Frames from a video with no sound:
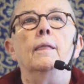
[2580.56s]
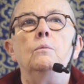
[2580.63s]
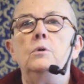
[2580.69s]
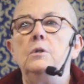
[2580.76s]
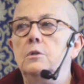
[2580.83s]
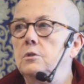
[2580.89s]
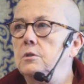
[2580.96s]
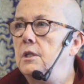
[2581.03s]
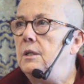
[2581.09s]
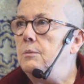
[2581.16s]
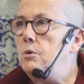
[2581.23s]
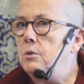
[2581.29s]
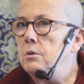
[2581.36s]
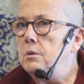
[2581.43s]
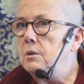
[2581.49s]
What else? Any
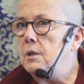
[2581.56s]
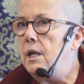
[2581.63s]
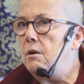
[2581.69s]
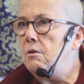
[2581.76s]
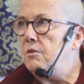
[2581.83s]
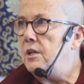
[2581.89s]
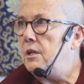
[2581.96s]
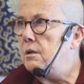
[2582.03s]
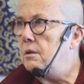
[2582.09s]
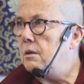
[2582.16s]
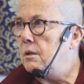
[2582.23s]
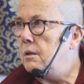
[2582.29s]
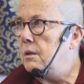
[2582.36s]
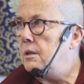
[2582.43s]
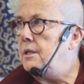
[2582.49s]
more? Clarity?
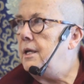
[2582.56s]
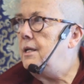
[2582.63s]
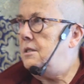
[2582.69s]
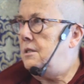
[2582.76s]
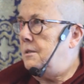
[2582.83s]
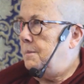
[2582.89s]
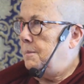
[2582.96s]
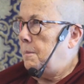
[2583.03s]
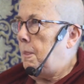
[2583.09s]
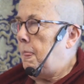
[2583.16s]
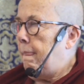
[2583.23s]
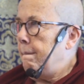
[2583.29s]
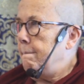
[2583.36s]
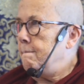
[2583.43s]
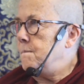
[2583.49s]
Yes.
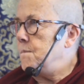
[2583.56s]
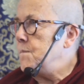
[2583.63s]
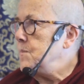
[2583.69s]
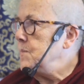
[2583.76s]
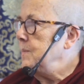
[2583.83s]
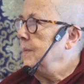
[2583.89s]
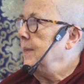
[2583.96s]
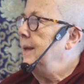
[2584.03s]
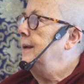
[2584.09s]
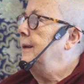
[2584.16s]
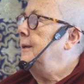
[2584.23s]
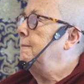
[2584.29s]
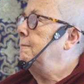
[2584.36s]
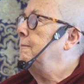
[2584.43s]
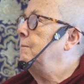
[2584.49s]
If
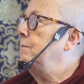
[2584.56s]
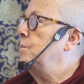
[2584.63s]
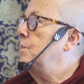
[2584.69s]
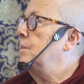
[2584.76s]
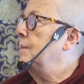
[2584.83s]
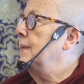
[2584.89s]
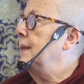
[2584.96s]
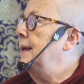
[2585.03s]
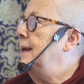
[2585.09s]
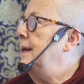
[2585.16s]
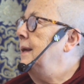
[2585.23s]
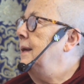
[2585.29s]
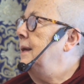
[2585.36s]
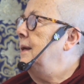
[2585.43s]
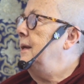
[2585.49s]
Beethoven and Bach.
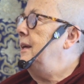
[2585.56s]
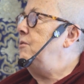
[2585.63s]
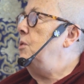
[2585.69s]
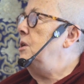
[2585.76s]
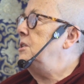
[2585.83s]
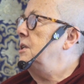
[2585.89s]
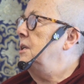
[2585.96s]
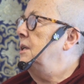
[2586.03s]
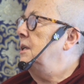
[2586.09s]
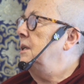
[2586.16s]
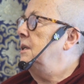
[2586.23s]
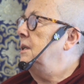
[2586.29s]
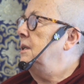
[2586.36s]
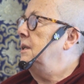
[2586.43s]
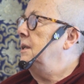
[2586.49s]
If what?
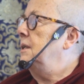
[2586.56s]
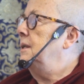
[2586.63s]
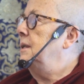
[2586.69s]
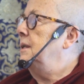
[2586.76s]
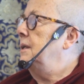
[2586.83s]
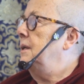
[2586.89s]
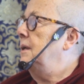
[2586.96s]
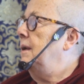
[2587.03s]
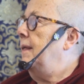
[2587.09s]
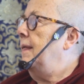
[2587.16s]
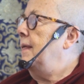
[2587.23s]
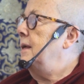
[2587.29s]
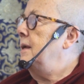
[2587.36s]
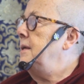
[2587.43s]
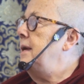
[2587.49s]
If Beethoven.
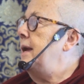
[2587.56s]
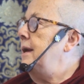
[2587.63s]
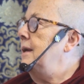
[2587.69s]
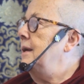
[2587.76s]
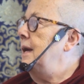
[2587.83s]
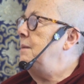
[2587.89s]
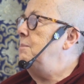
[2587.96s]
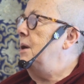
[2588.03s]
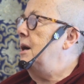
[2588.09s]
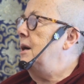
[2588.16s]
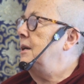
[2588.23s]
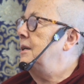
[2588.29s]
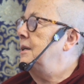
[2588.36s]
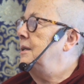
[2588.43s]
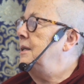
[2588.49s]
Yeah, and
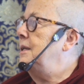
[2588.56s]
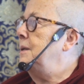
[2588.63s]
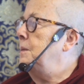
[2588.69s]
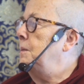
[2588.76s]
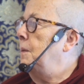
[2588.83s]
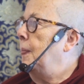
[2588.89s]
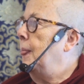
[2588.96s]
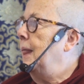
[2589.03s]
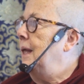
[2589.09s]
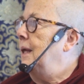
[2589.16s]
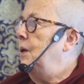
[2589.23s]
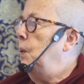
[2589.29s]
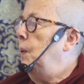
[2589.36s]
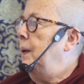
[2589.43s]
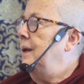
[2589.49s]
Bach, yeah.
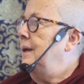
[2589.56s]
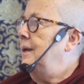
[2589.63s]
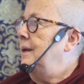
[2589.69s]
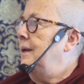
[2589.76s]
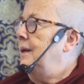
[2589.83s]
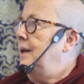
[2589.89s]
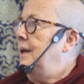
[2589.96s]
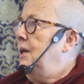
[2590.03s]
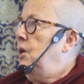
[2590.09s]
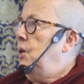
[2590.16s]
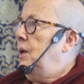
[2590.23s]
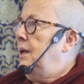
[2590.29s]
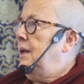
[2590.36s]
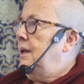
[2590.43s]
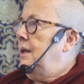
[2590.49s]
Uh,
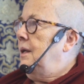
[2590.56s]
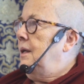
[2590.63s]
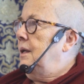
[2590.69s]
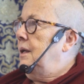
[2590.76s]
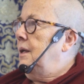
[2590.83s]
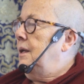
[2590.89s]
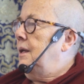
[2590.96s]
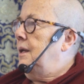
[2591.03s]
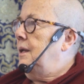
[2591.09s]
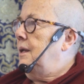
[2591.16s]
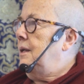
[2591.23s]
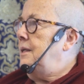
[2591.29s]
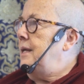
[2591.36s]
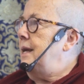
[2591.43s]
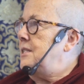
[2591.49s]
musical.
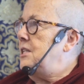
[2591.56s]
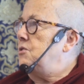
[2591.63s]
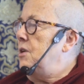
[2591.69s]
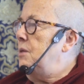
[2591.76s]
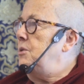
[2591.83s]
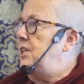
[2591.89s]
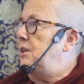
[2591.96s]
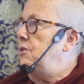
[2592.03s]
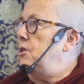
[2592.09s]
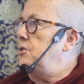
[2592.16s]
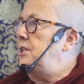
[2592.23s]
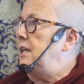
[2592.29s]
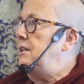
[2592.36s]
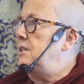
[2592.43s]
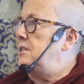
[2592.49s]
Yes, that's right, with their
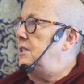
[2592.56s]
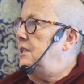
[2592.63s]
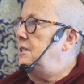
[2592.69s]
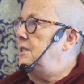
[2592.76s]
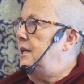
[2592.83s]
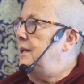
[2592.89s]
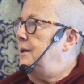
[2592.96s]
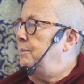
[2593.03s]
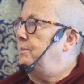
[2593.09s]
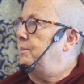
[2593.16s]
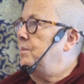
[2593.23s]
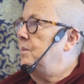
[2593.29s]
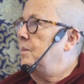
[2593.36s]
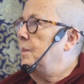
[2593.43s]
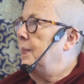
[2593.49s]
own tendencies, yeah.
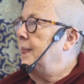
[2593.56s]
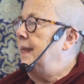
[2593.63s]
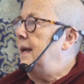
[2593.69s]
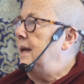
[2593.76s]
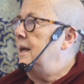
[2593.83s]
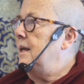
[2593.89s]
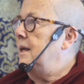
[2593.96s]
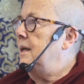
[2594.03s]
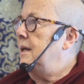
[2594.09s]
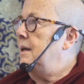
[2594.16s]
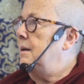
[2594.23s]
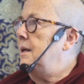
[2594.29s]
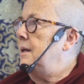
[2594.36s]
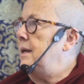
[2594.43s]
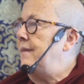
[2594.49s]

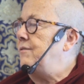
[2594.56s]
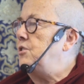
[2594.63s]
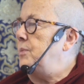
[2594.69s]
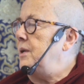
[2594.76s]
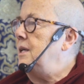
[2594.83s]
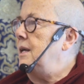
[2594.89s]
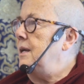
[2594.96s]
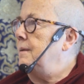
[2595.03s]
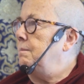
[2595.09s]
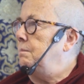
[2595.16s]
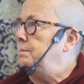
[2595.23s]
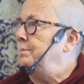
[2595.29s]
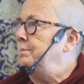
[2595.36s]
Have to be, yeah.